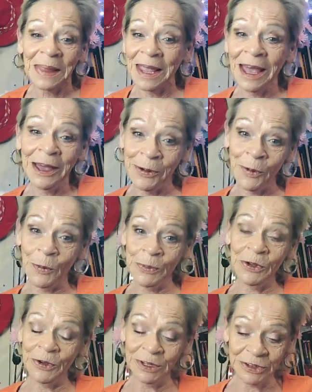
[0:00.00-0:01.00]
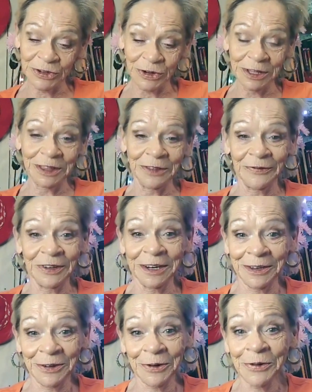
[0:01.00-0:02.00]
I hope you enjoyed the
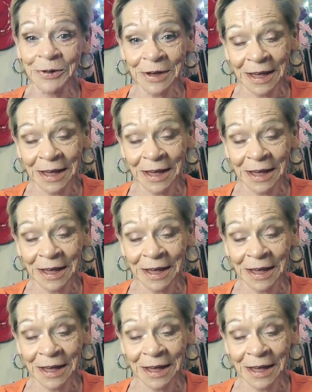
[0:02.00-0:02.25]
video.